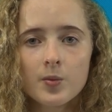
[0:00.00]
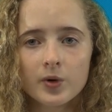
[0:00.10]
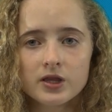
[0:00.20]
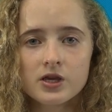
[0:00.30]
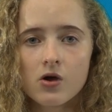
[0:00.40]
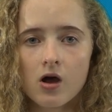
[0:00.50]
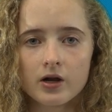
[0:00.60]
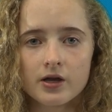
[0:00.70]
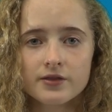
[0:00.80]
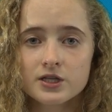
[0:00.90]
Bring the
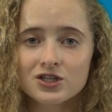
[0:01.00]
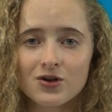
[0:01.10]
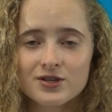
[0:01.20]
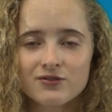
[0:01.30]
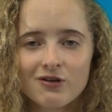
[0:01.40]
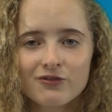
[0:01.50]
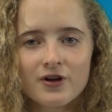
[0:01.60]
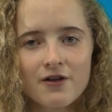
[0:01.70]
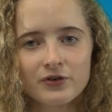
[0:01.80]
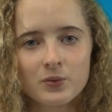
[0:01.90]
ohana. This show is fun for
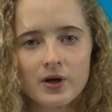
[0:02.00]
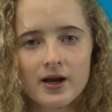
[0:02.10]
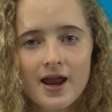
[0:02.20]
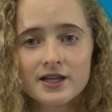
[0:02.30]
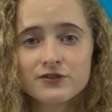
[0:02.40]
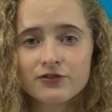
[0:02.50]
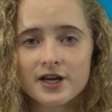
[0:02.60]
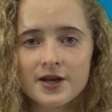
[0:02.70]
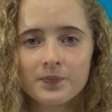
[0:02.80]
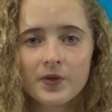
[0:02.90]
everyone, and it's
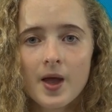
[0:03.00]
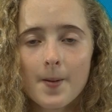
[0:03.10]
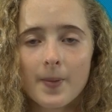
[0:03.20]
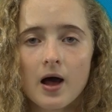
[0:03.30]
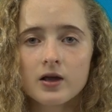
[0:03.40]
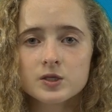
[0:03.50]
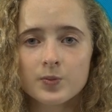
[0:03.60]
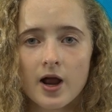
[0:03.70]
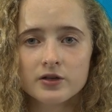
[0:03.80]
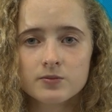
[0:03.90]
free. P A C is
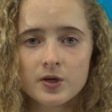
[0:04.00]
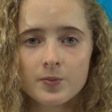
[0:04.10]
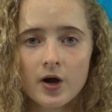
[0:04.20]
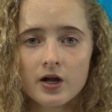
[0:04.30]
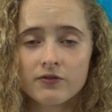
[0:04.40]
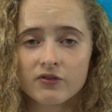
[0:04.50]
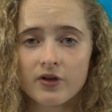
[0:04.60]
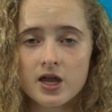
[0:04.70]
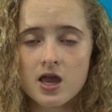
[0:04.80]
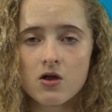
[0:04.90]
proud to be a part of the
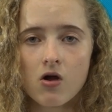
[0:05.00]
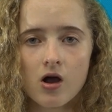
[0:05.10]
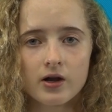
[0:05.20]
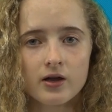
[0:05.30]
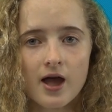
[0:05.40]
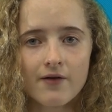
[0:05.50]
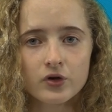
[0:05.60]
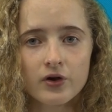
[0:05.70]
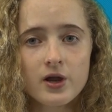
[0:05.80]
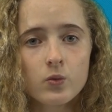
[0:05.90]
Viking ohana. Have a
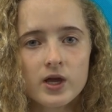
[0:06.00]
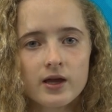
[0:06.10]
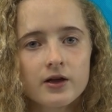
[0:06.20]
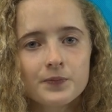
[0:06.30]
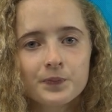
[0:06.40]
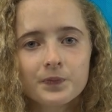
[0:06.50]
great week.